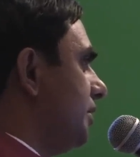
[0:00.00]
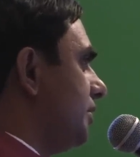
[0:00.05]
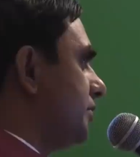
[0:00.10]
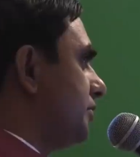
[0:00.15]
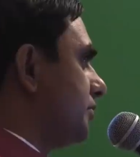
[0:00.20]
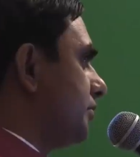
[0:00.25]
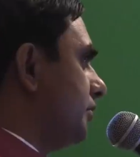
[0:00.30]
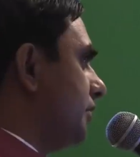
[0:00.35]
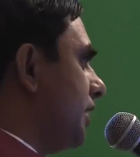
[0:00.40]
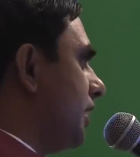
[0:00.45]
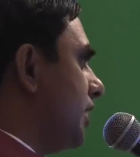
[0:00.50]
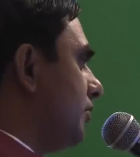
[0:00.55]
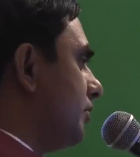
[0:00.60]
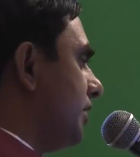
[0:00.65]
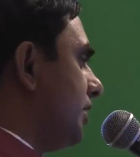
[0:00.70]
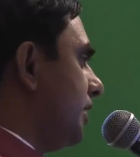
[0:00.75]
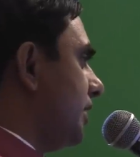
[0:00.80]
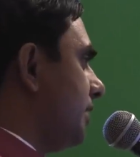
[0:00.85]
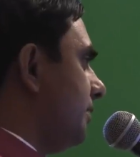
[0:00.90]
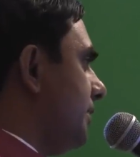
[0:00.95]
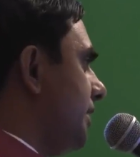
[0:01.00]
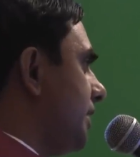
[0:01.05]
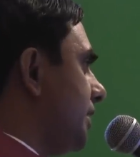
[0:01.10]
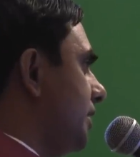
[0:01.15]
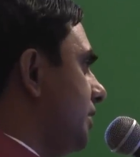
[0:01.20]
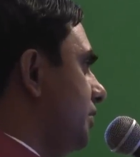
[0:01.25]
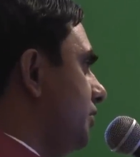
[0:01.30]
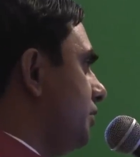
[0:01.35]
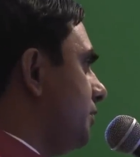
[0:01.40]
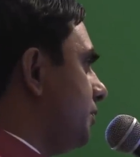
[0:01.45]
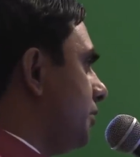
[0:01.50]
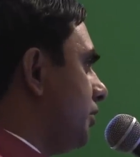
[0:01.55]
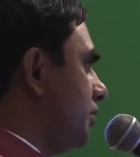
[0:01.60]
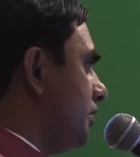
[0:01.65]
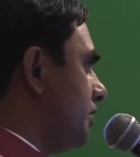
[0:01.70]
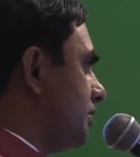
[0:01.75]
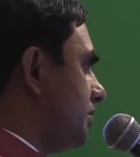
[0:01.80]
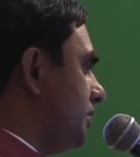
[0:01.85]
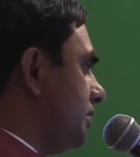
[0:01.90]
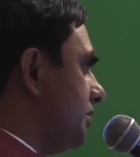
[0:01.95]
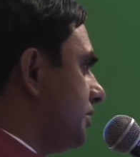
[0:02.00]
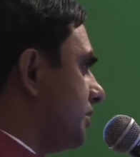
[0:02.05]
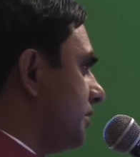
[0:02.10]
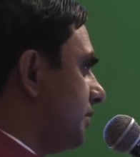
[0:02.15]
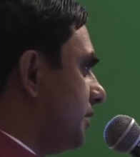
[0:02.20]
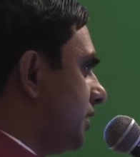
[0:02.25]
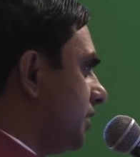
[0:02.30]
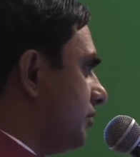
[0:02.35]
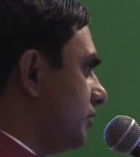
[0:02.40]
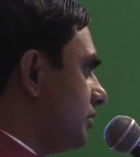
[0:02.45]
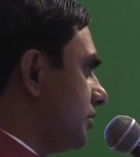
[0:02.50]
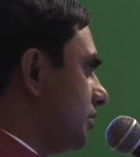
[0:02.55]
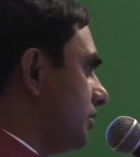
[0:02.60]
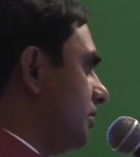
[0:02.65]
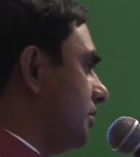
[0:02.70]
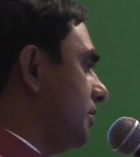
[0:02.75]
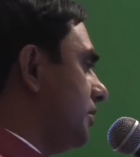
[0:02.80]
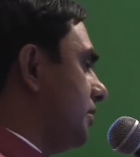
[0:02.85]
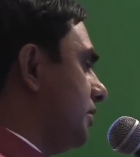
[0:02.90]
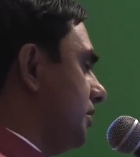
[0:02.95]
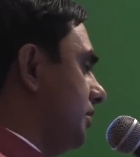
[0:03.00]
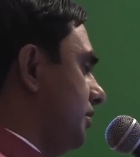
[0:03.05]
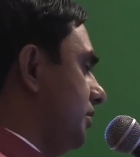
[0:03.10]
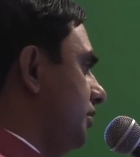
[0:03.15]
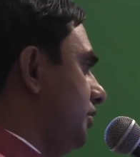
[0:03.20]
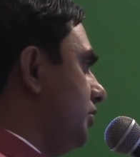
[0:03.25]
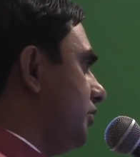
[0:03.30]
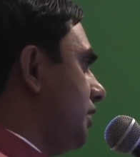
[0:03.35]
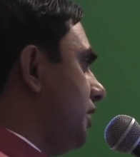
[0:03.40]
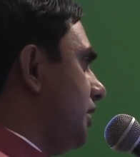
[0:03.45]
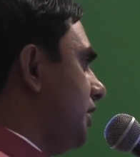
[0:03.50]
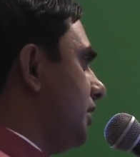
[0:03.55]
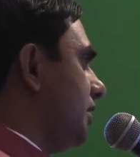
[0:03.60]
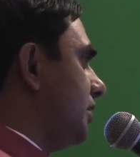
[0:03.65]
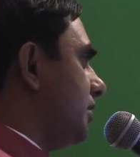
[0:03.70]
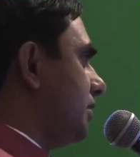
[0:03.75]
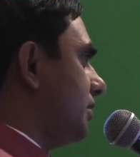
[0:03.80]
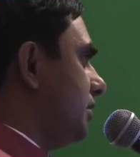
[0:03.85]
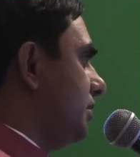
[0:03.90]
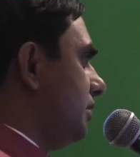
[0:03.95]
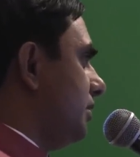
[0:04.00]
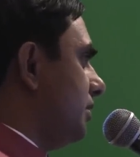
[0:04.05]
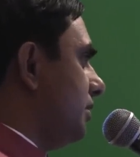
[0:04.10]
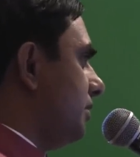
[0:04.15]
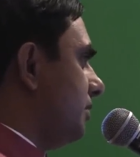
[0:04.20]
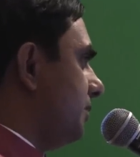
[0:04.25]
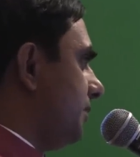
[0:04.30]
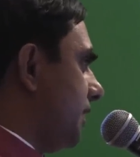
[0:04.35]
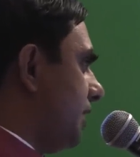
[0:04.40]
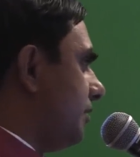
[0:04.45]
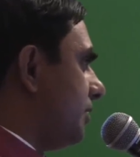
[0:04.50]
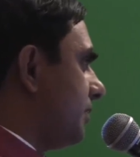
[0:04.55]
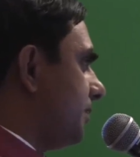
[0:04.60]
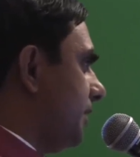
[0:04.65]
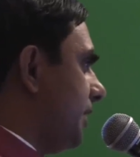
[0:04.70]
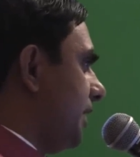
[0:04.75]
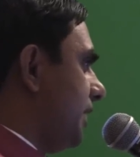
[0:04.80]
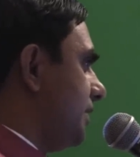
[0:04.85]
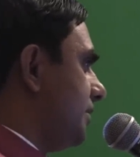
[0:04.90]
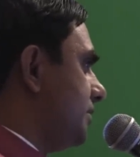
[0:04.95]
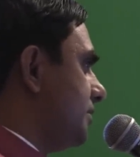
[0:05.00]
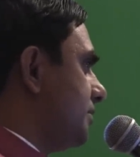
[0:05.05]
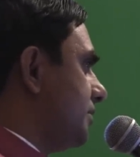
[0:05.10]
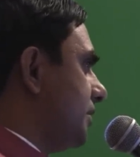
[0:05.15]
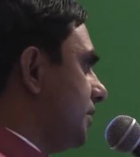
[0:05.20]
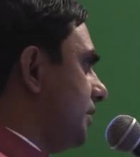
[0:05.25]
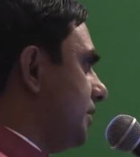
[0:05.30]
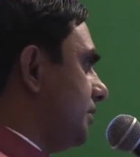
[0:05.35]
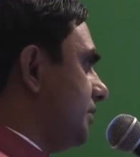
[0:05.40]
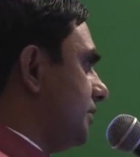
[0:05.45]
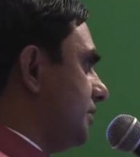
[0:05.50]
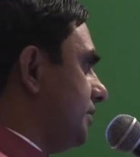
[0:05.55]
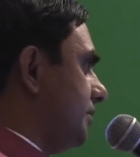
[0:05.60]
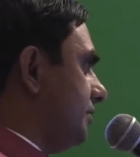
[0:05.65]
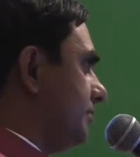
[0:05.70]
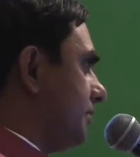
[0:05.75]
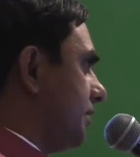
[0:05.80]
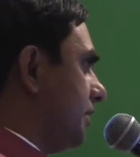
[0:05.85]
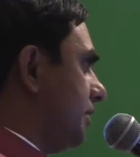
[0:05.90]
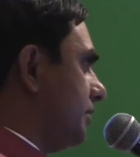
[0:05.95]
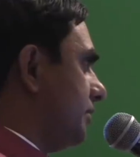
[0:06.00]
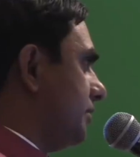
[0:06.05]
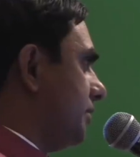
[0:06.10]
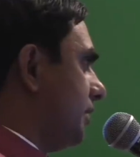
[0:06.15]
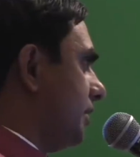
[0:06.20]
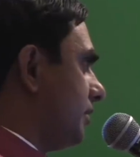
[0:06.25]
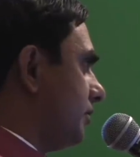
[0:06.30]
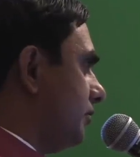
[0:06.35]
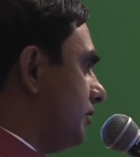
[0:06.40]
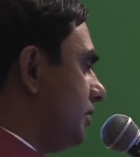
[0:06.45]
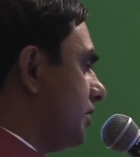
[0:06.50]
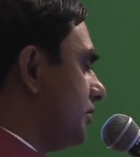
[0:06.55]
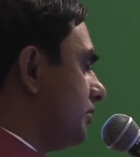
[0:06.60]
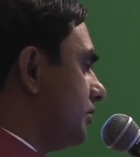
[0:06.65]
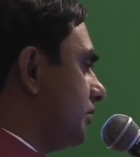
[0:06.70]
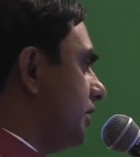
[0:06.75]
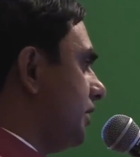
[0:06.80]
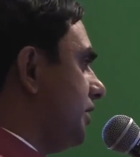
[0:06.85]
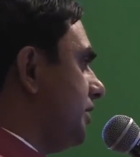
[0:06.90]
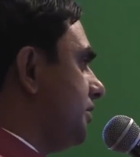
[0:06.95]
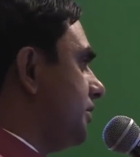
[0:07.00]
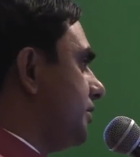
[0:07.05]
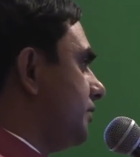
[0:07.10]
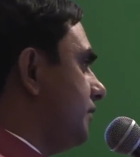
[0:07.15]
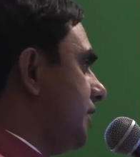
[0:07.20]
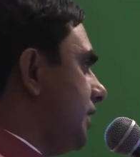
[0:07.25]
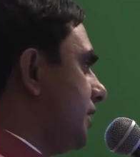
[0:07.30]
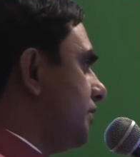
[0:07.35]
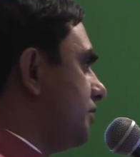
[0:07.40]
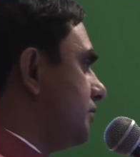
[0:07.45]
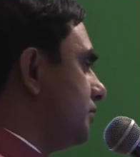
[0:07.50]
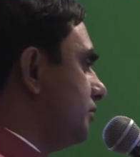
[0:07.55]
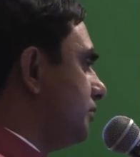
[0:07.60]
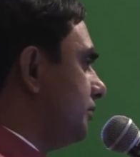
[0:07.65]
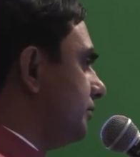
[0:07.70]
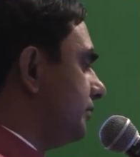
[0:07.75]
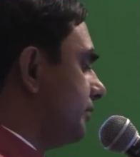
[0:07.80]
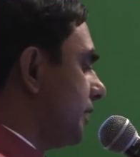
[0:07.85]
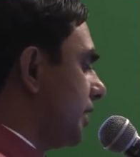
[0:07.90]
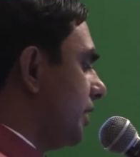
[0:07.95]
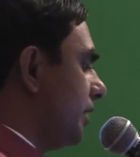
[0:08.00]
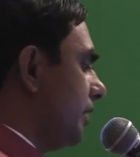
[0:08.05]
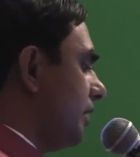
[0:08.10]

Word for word: So now they are making new policies about uh, nuclear power plants and uh, they are going to release it very soon.